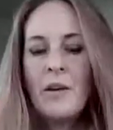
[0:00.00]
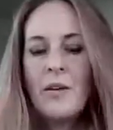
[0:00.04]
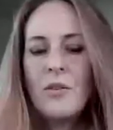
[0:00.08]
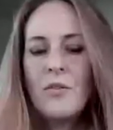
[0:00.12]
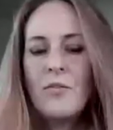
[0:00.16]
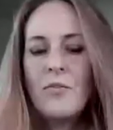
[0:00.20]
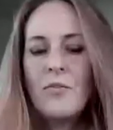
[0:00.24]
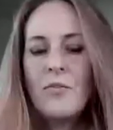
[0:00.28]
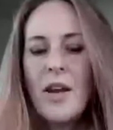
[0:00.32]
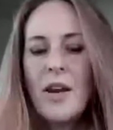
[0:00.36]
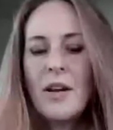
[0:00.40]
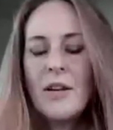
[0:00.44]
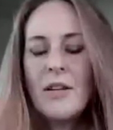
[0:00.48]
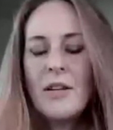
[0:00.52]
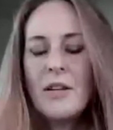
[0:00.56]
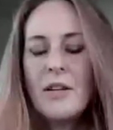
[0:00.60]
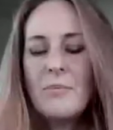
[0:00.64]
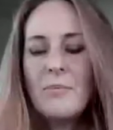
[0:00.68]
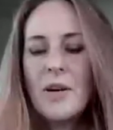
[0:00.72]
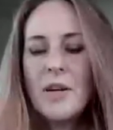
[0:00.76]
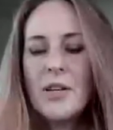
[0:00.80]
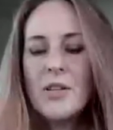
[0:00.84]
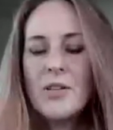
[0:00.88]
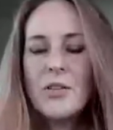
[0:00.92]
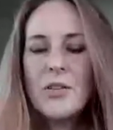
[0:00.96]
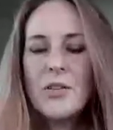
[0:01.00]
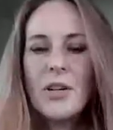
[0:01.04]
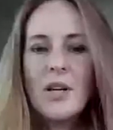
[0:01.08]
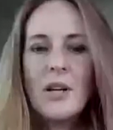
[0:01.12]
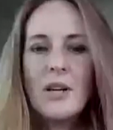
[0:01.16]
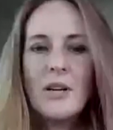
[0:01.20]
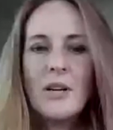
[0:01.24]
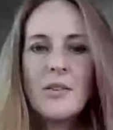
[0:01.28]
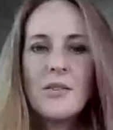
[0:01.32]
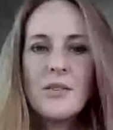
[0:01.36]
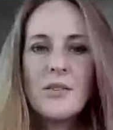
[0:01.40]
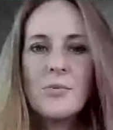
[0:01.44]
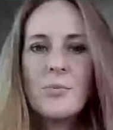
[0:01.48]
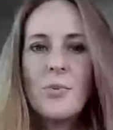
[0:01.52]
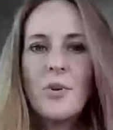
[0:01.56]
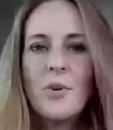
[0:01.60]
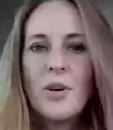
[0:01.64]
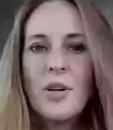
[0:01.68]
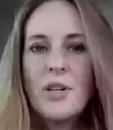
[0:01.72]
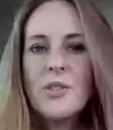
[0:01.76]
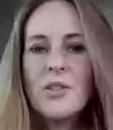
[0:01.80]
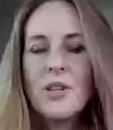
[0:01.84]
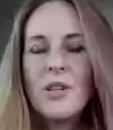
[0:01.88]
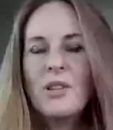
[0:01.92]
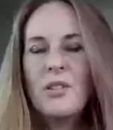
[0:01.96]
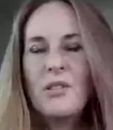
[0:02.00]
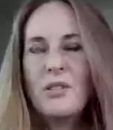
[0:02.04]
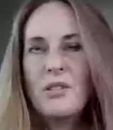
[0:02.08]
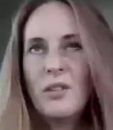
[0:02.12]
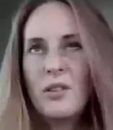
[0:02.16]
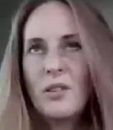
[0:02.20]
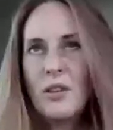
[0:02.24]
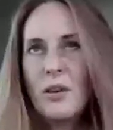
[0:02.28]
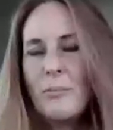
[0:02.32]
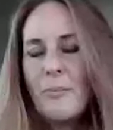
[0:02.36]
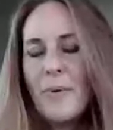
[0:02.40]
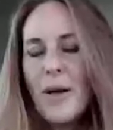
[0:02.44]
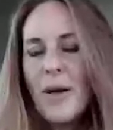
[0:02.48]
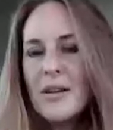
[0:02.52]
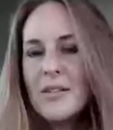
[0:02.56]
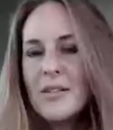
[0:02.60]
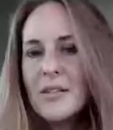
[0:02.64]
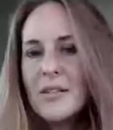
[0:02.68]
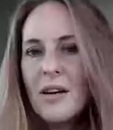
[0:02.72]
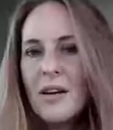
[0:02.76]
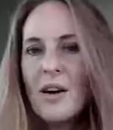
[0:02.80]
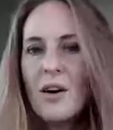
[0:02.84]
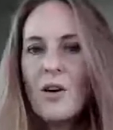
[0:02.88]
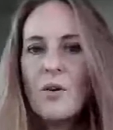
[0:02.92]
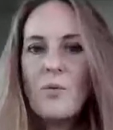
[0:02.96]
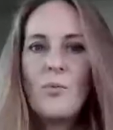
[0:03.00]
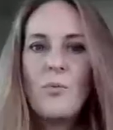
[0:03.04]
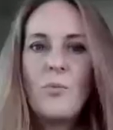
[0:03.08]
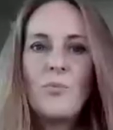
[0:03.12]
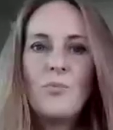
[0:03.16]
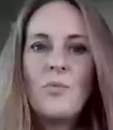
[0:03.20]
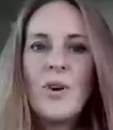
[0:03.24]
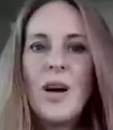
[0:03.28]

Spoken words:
vanity metrics, wanting to look better,